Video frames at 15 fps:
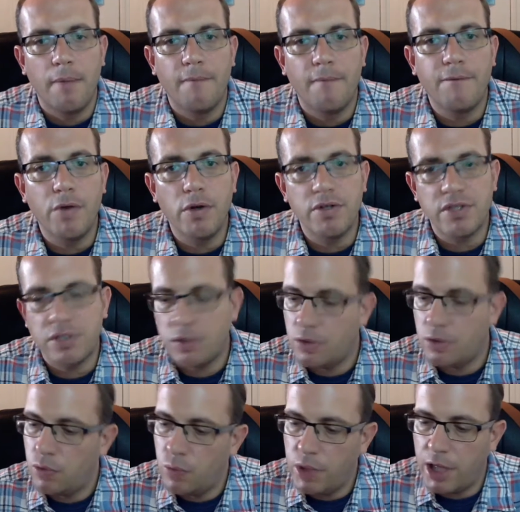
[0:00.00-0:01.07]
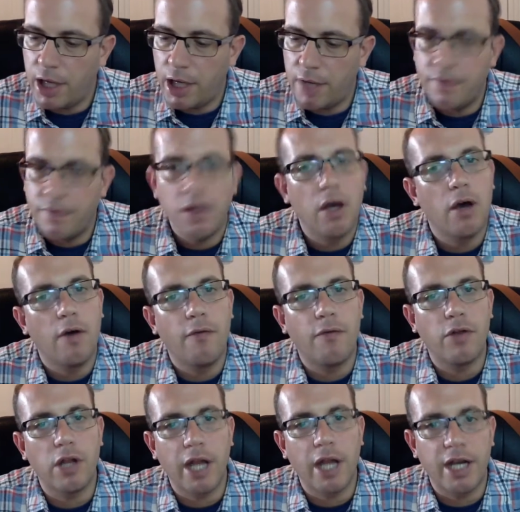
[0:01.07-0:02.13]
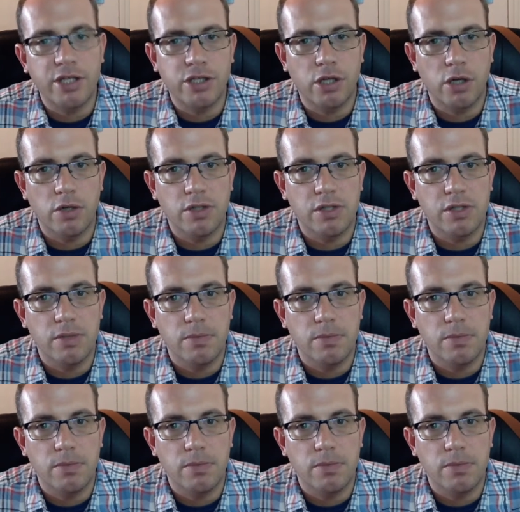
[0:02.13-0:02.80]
First, we have flashcards.